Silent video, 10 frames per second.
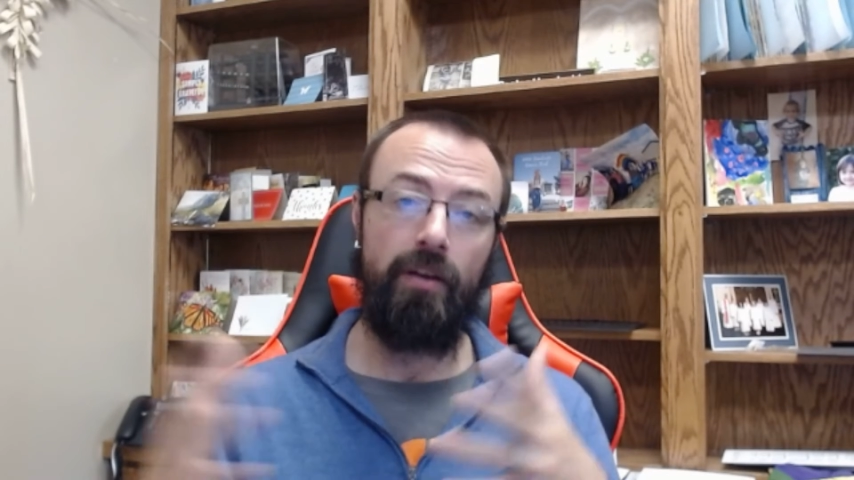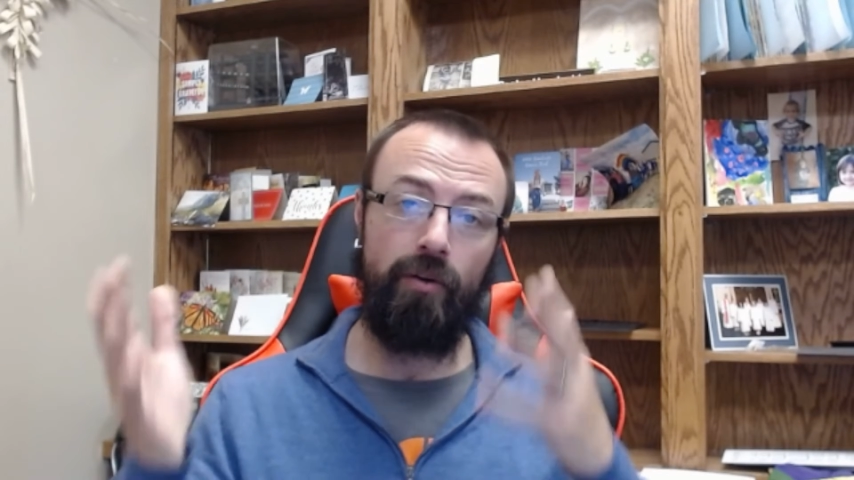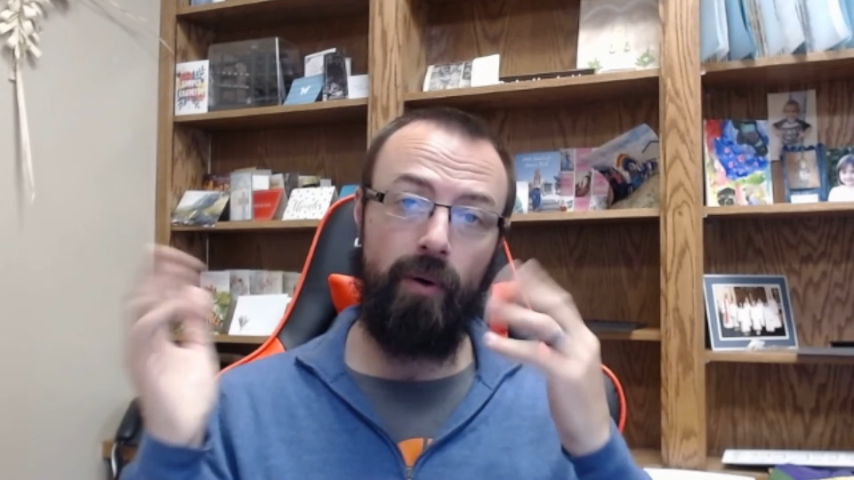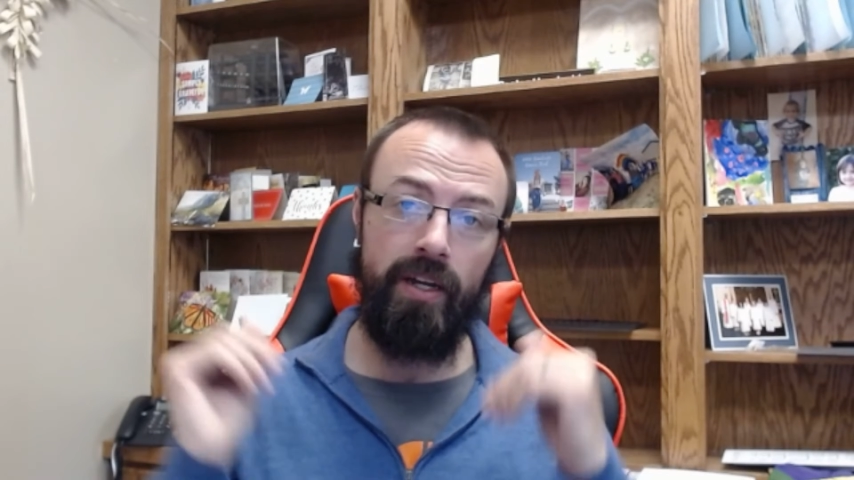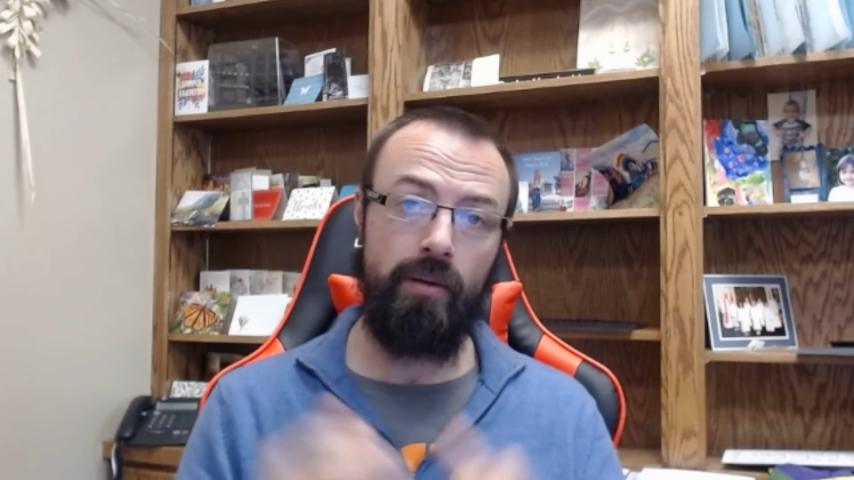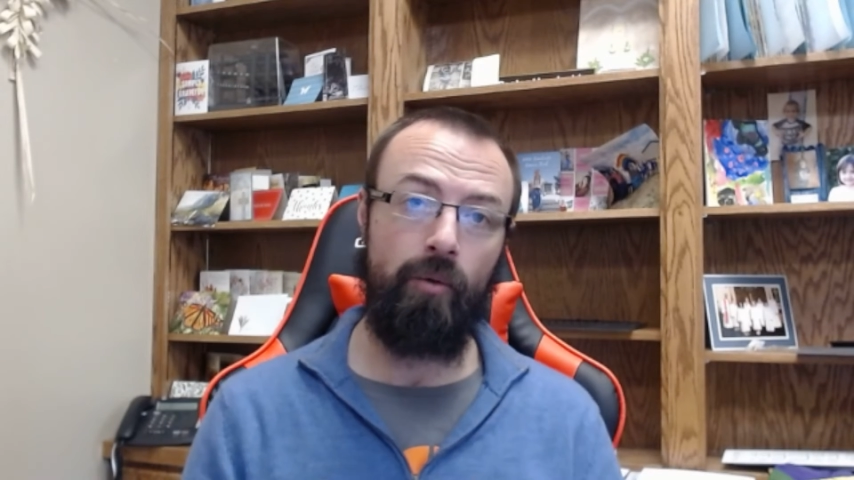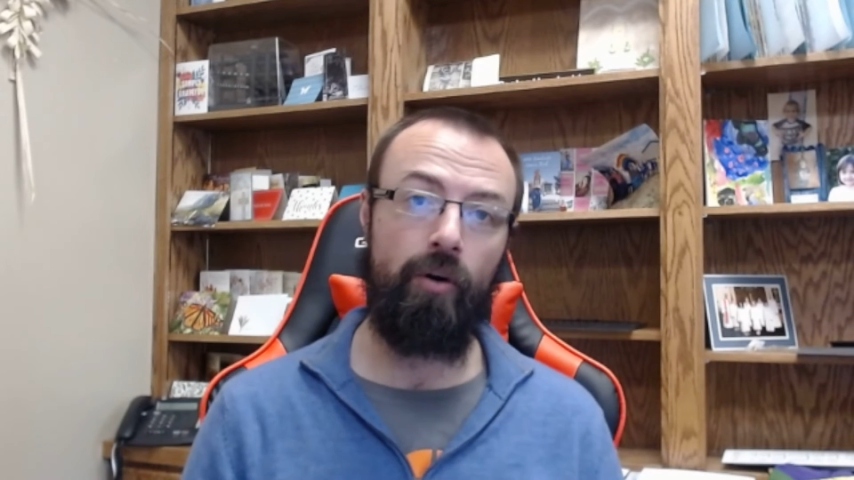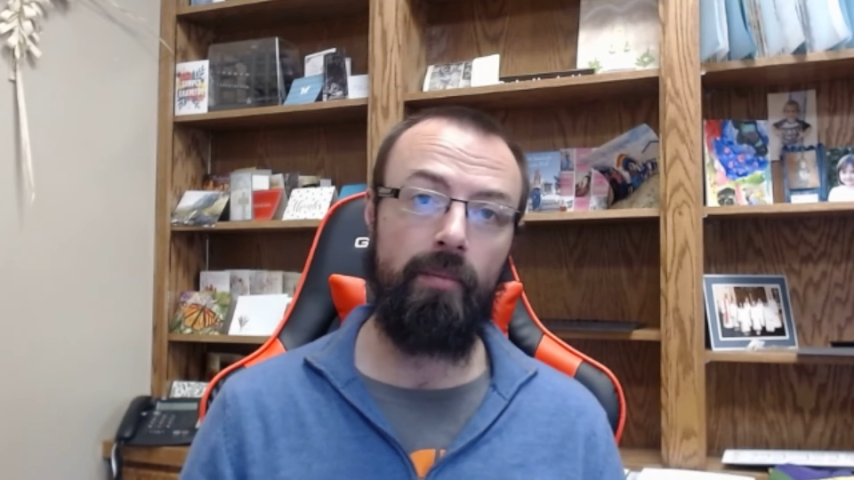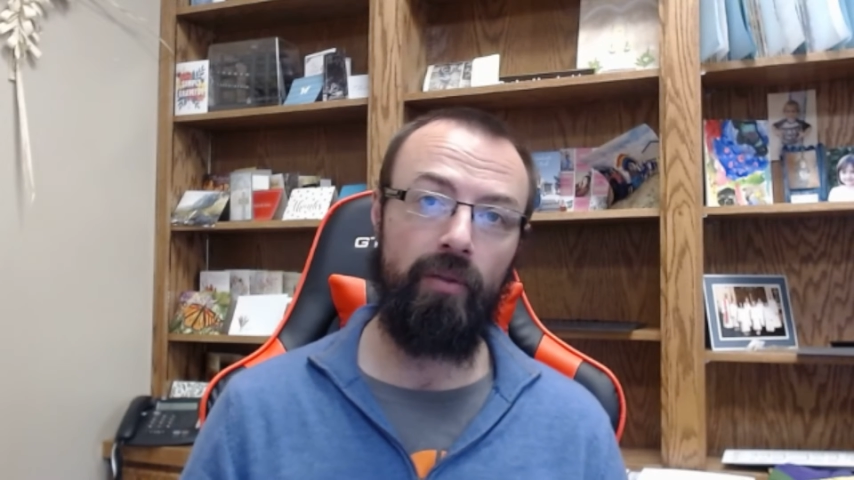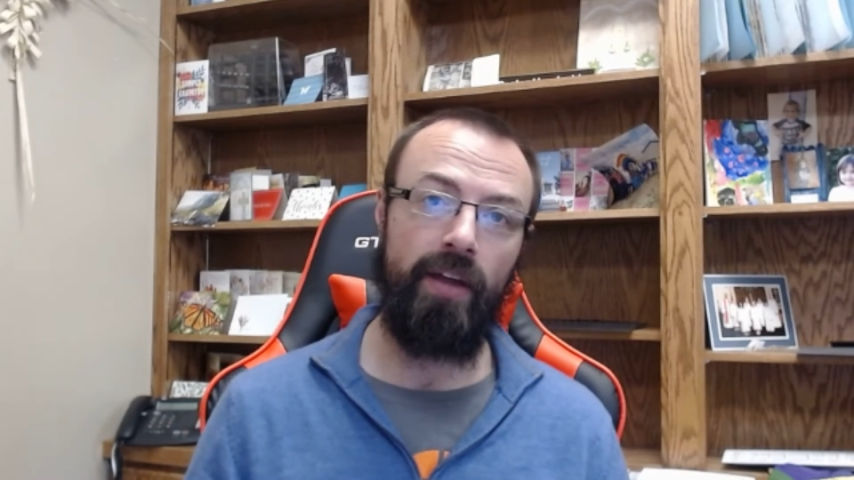If you want to hear more
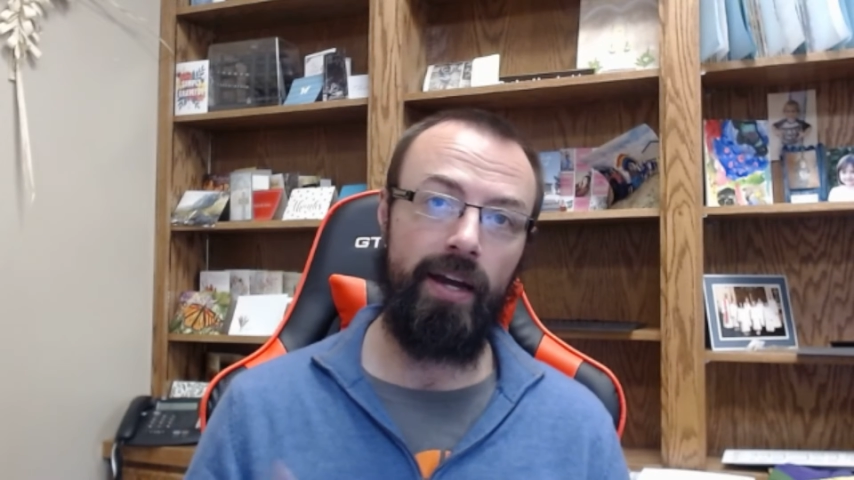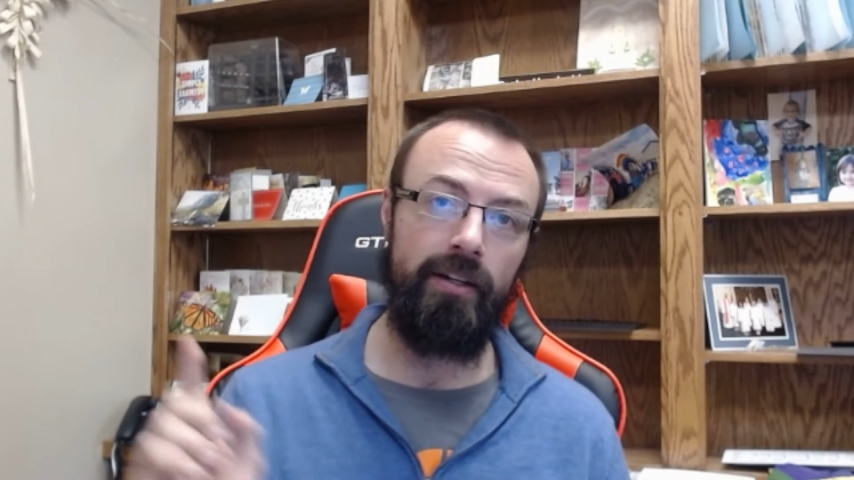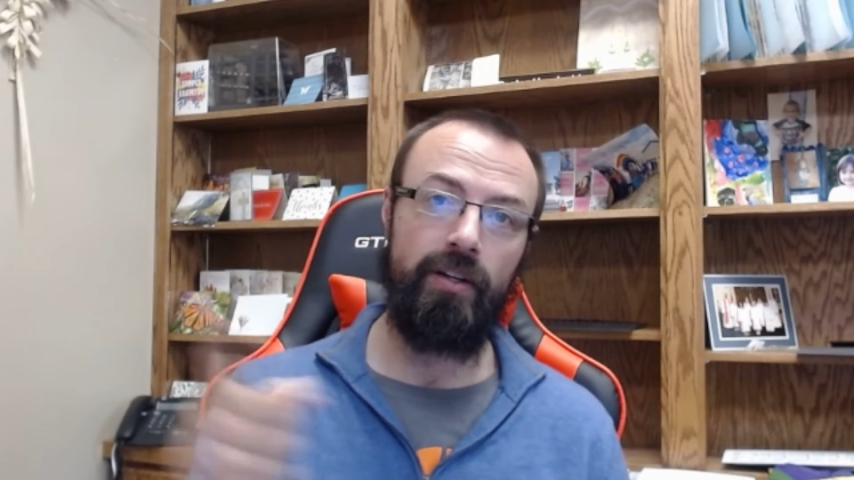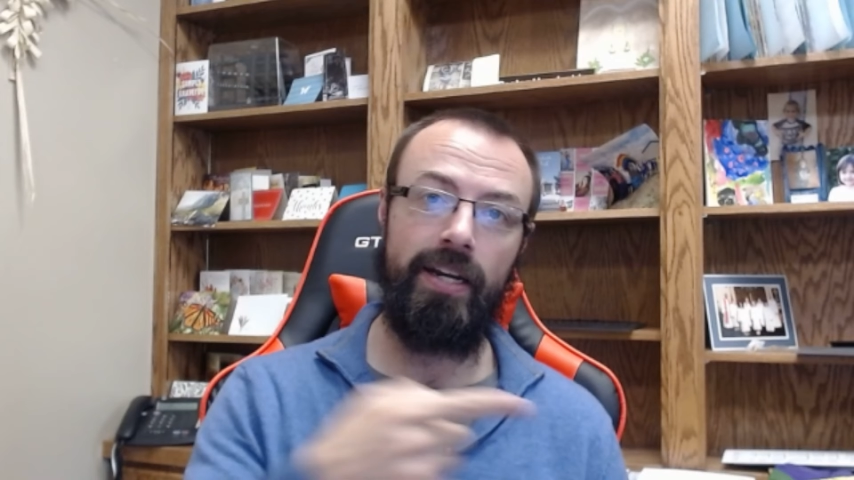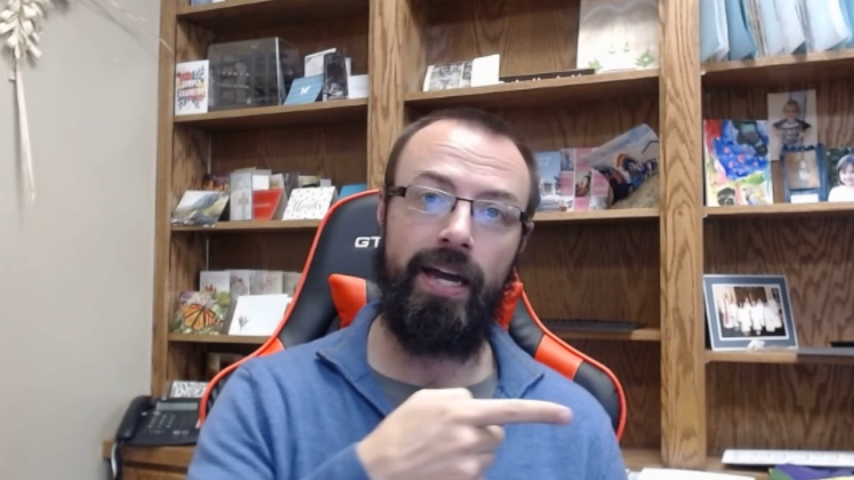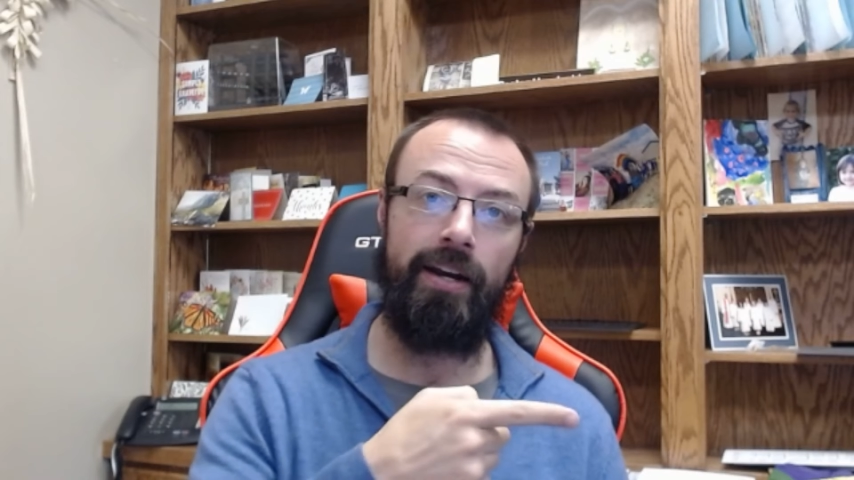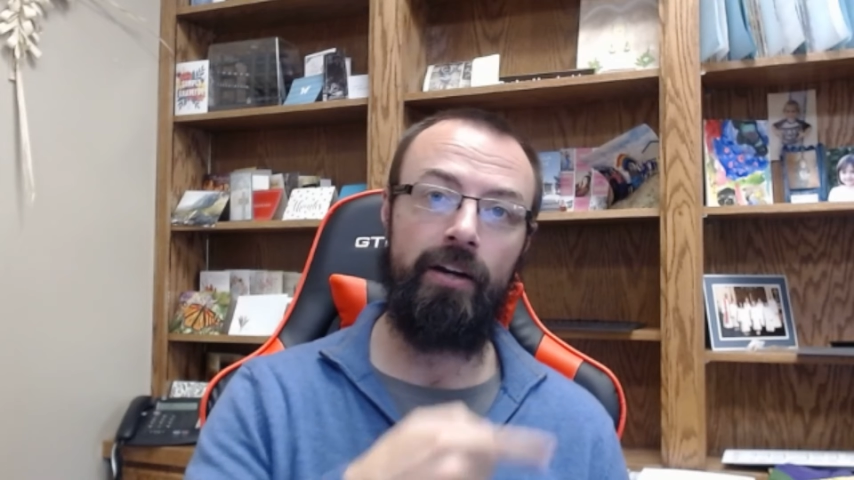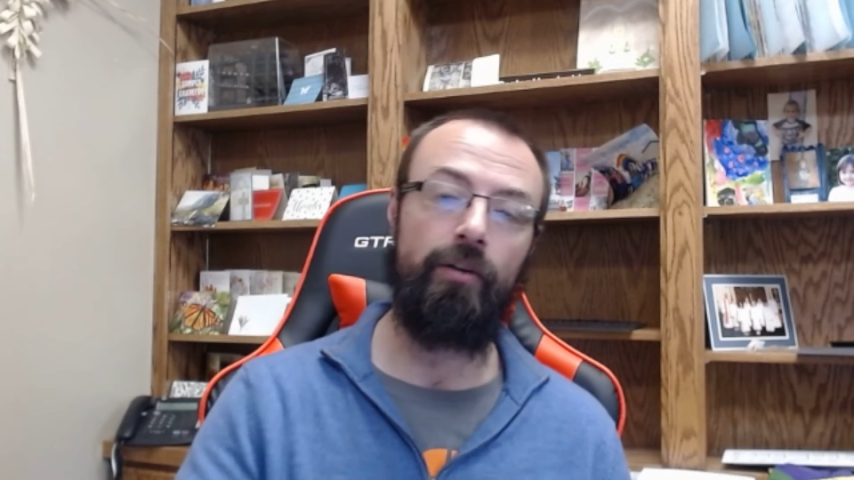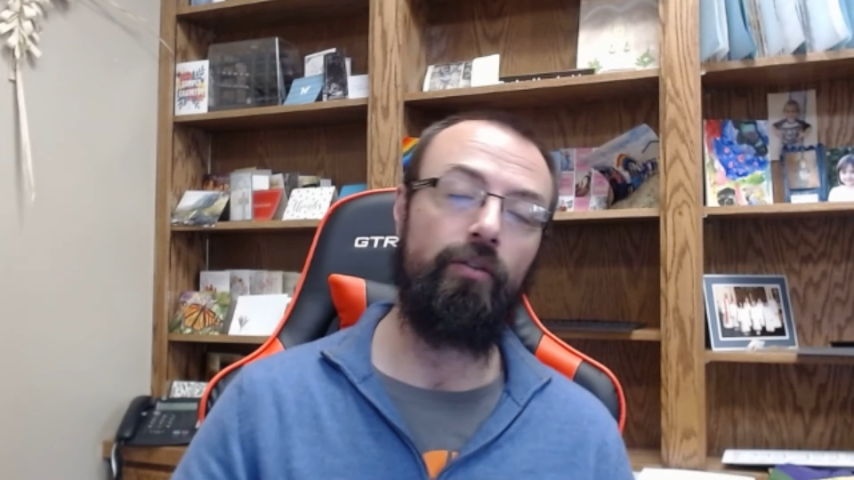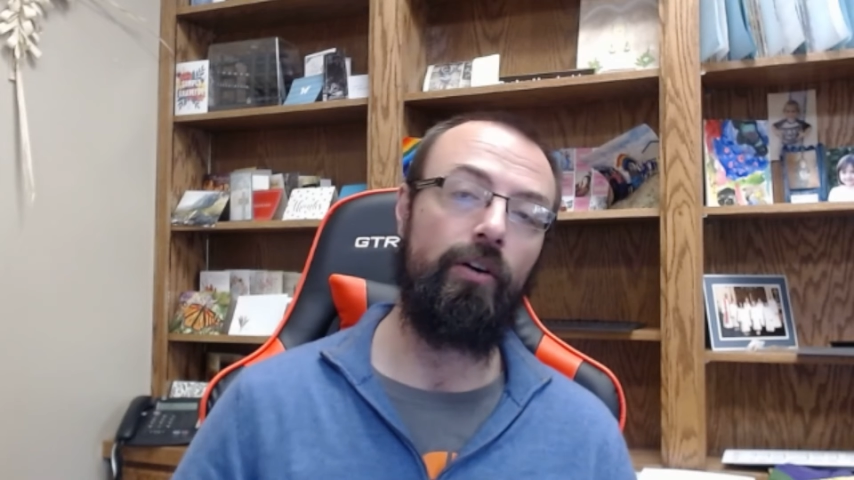about that, you can head
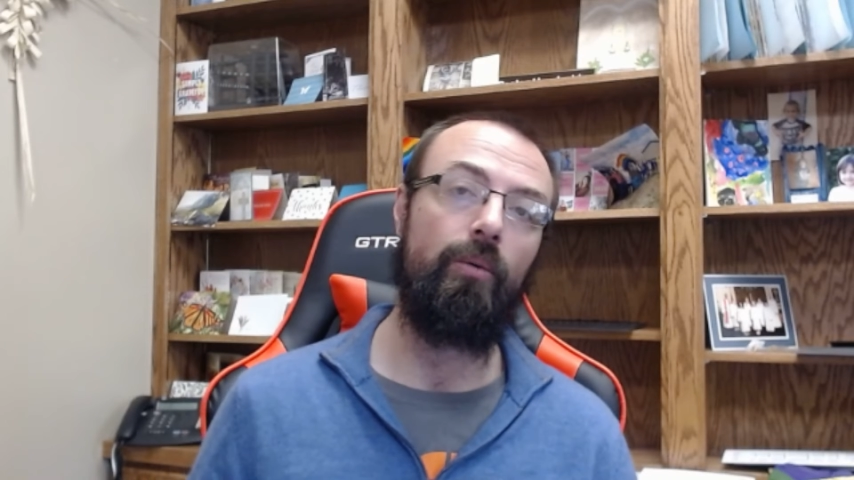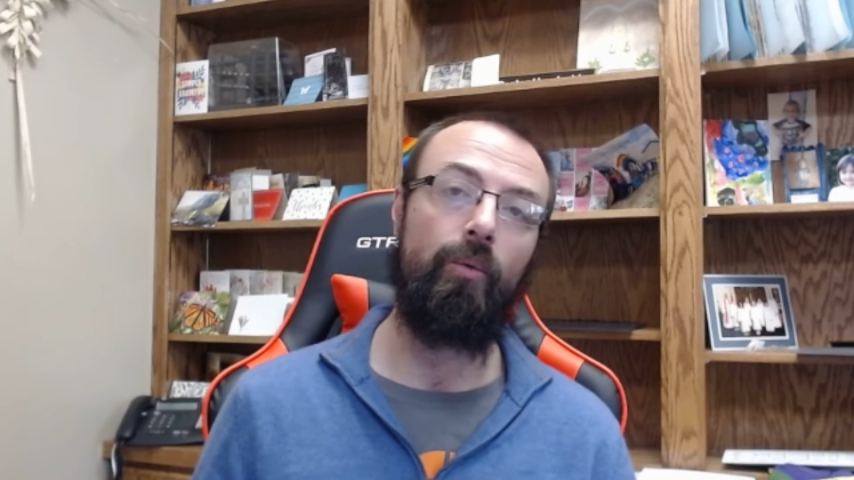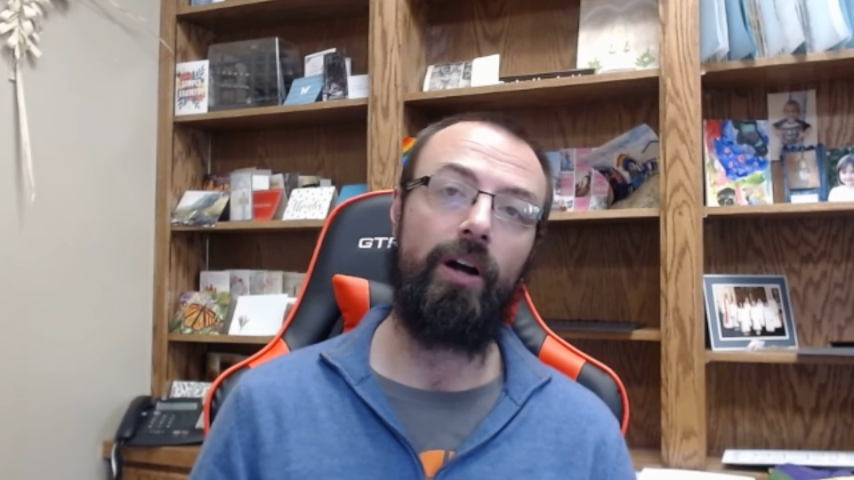on over,